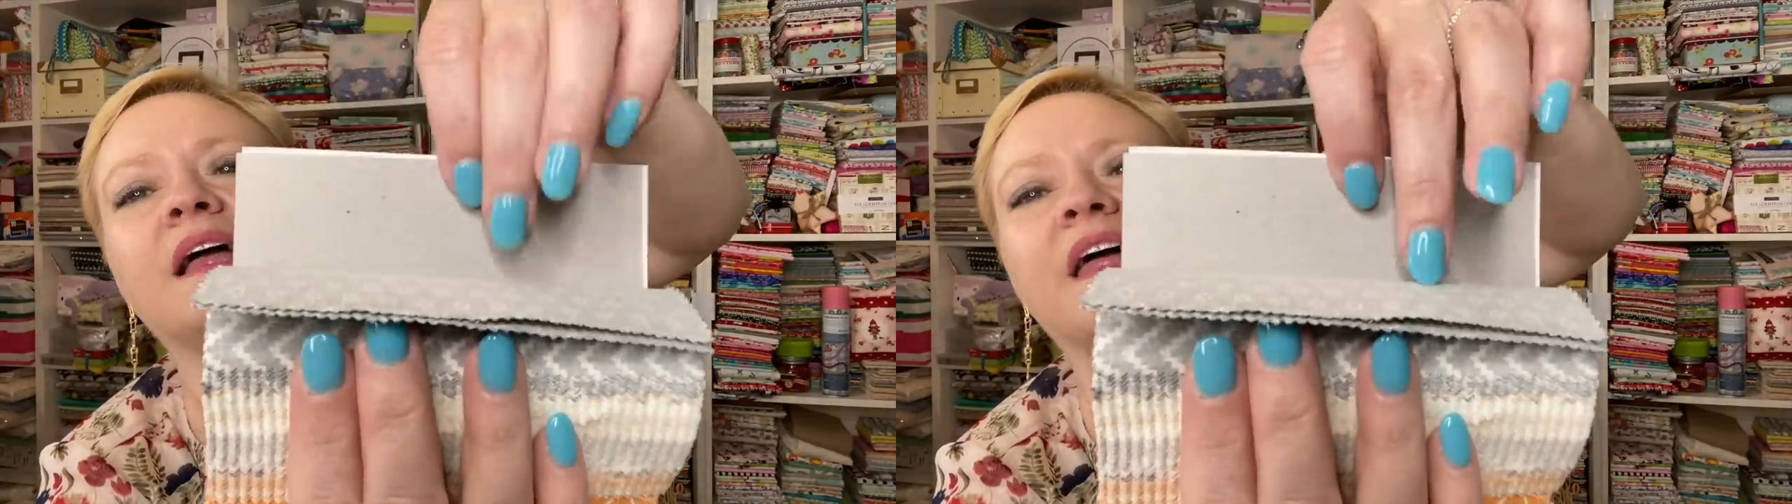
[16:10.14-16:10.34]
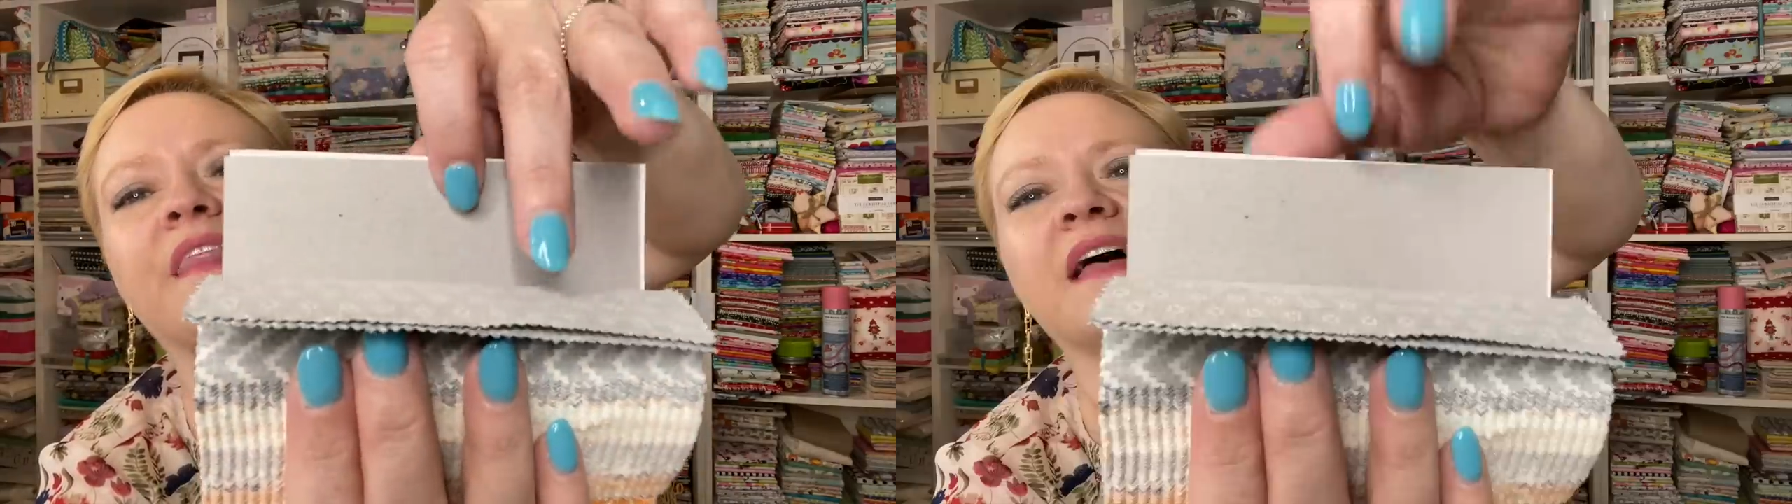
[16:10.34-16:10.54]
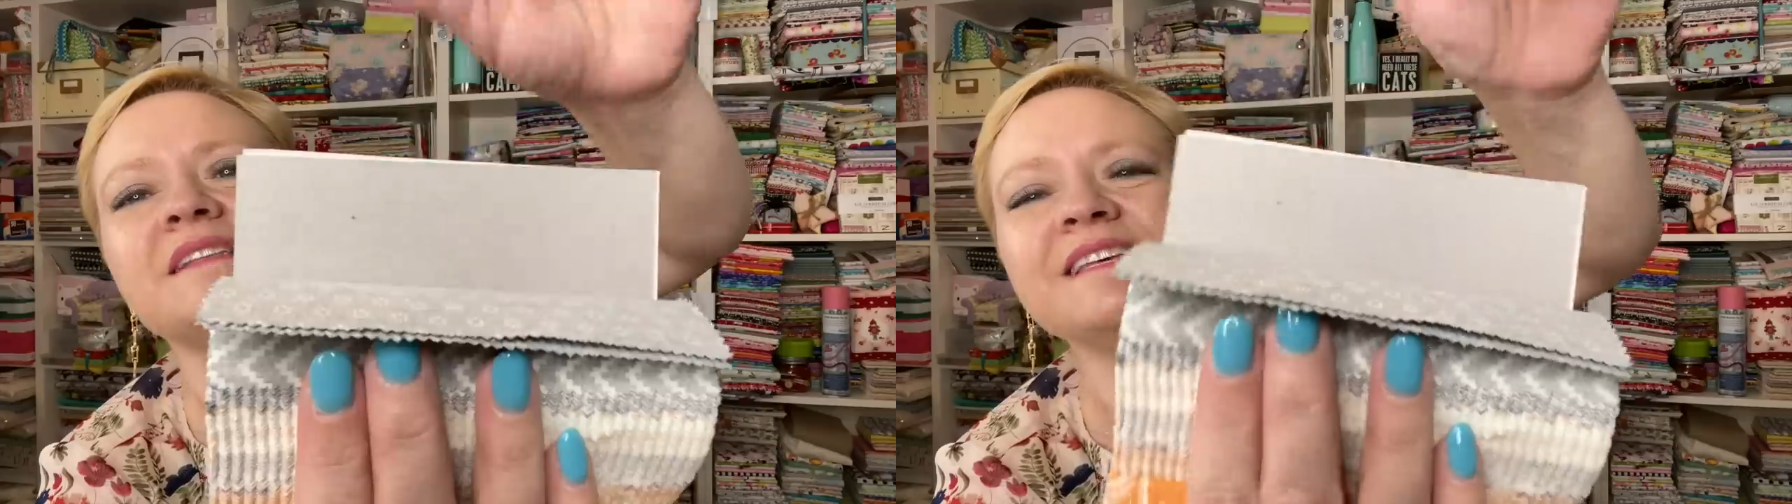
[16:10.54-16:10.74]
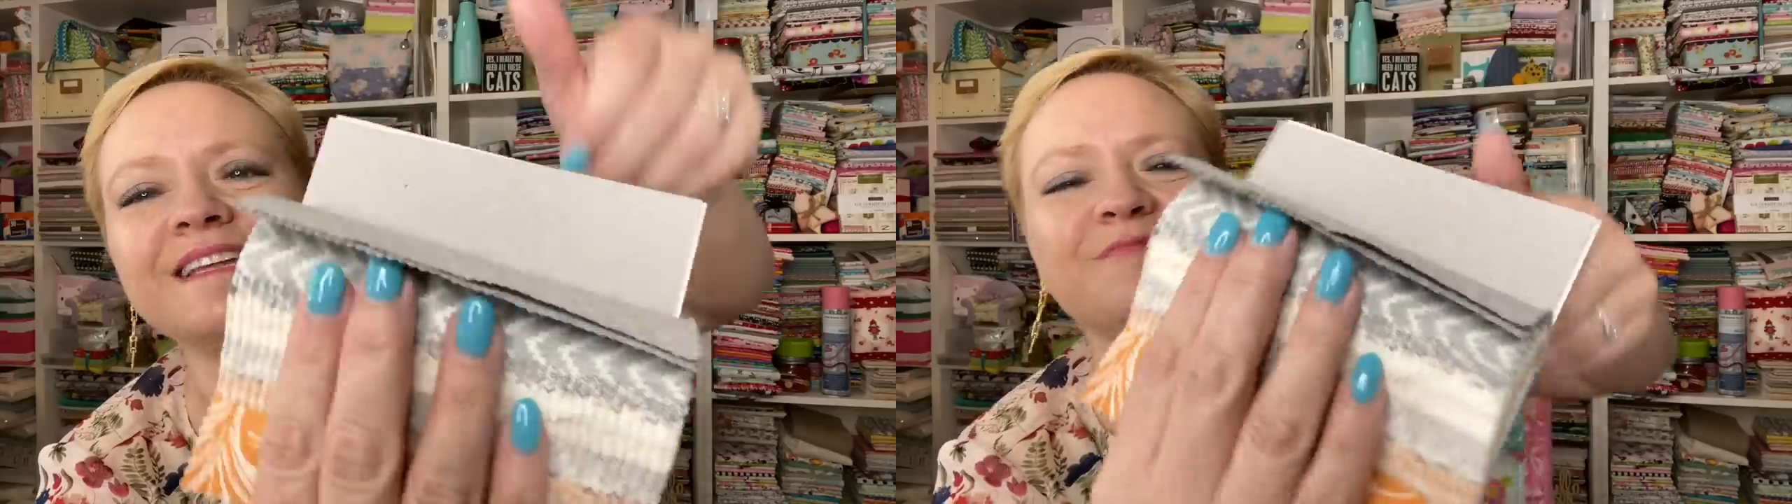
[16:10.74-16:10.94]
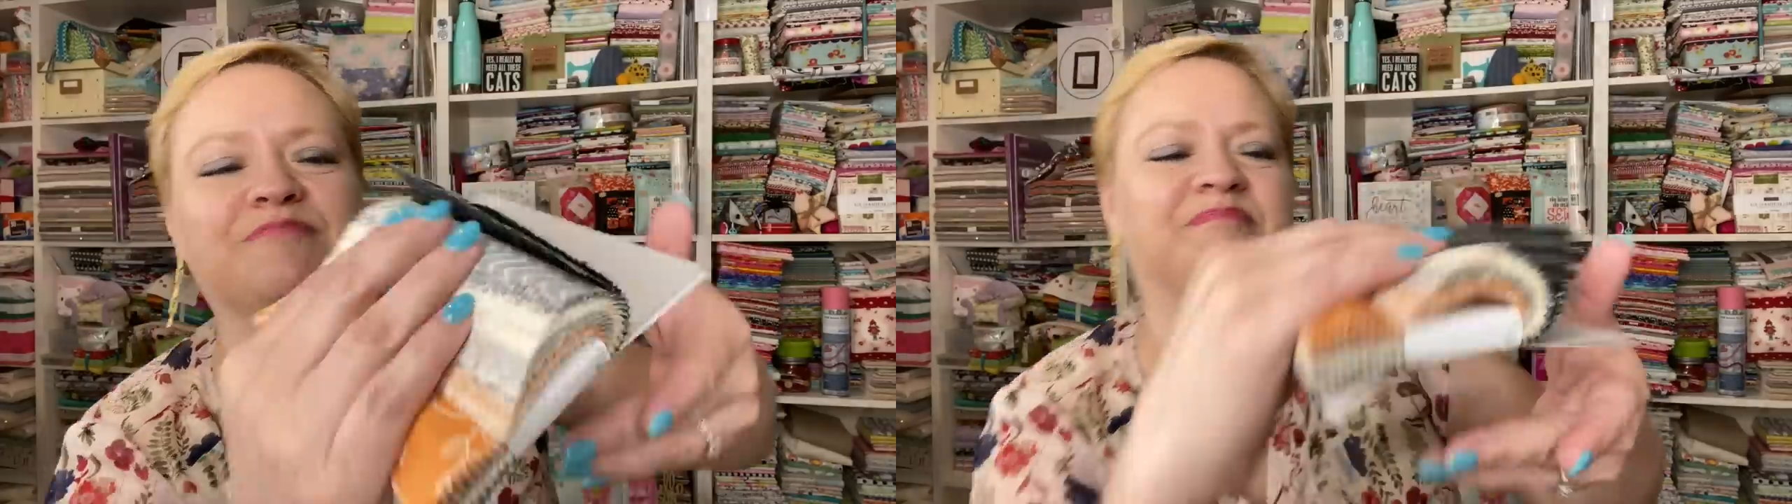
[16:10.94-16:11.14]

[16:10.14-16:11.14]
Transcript: And that's it.